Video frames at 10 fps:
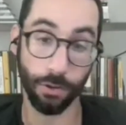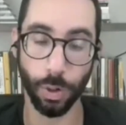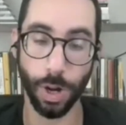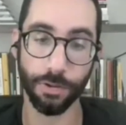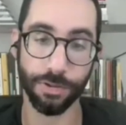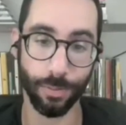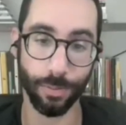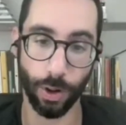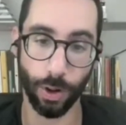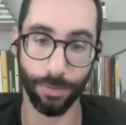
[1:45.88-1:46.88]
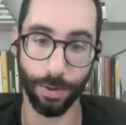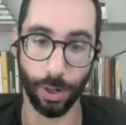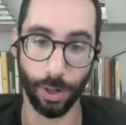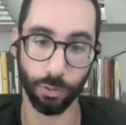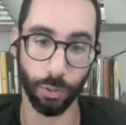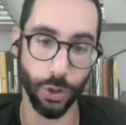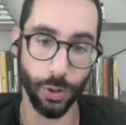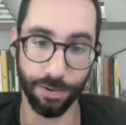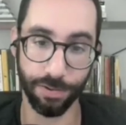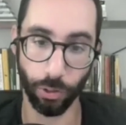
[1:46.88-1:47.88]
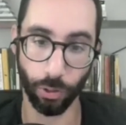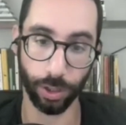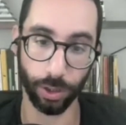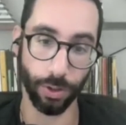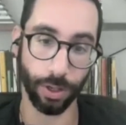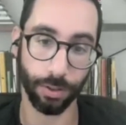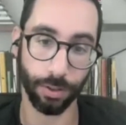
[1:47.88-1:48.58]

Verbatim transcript: What else seems relevant? What else would you consider including?